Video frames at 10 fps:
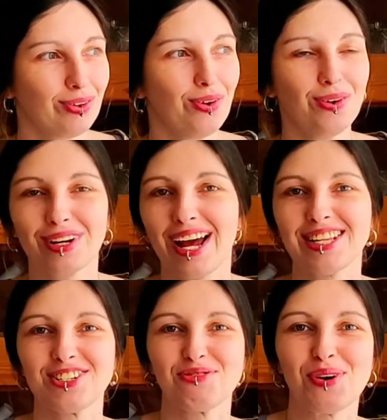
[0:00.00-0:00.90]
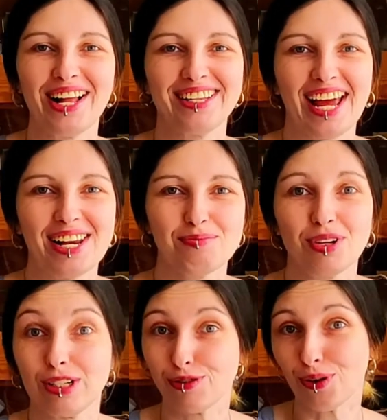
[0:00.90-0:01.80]
all kinds of wild
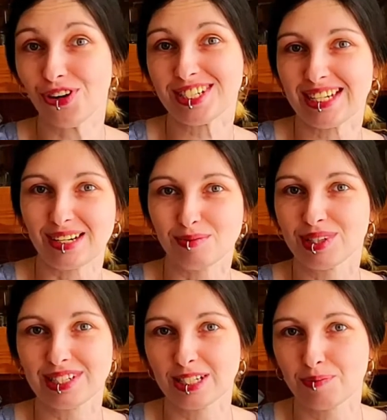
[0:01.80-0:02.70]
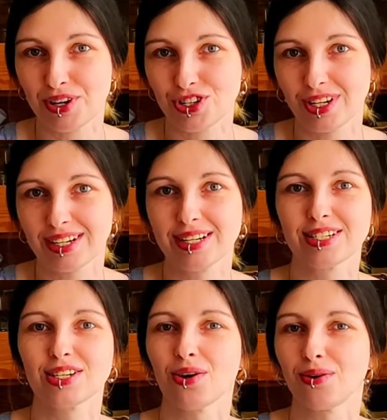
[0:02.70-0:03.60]
animals, forest animals especially,
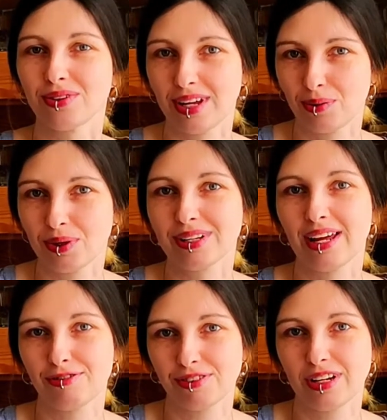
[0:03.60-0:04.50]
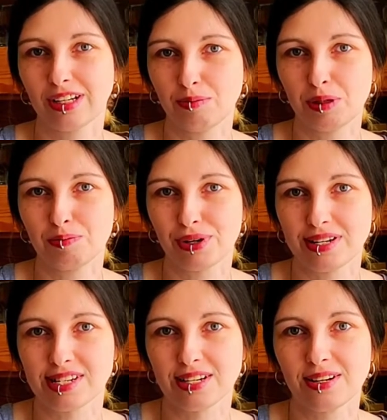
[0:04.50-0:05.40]
so they will definitely be
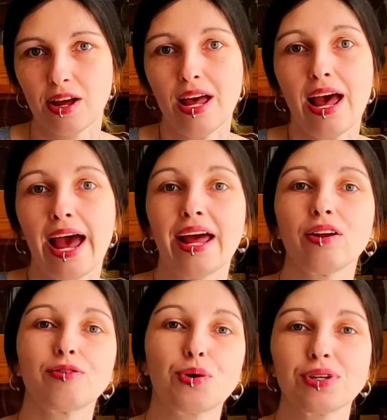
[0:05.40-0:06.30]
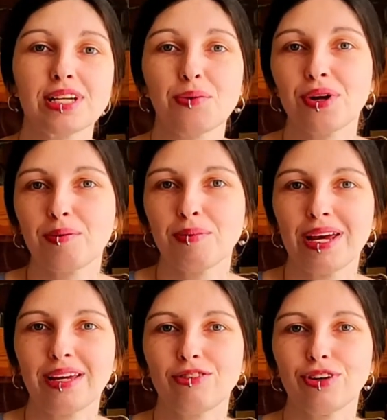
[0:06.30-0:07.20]
present. And of course I want to
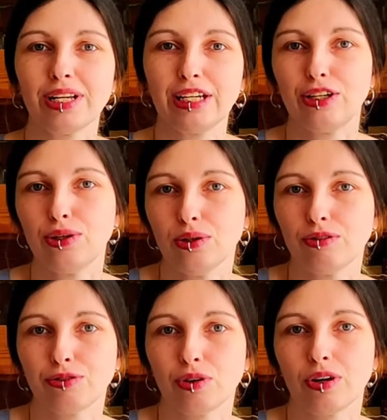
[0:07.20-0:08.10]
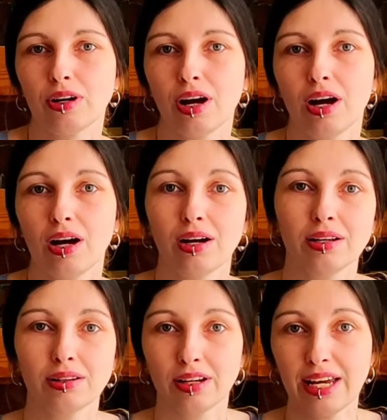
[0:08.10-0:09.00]
make it really cute for
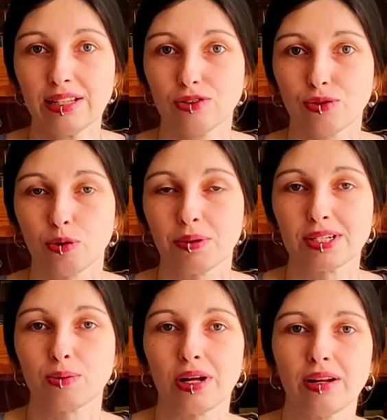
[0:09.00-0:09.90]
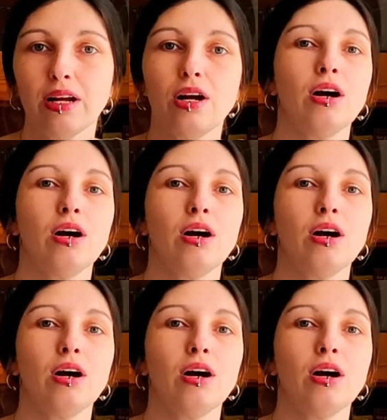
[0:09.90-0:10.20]
the kids' room as well.